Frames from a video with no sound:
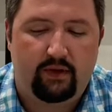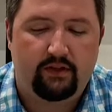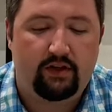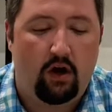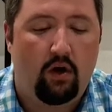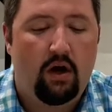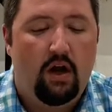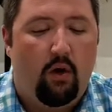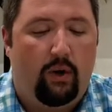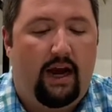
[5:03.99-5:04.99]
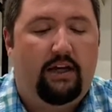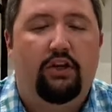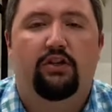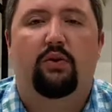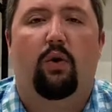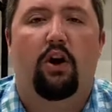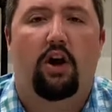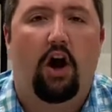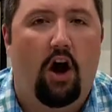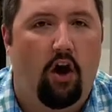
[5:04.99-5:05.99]
So, when I use the word
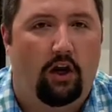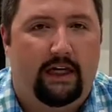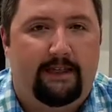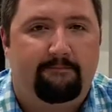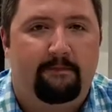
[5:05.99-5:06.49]
calling,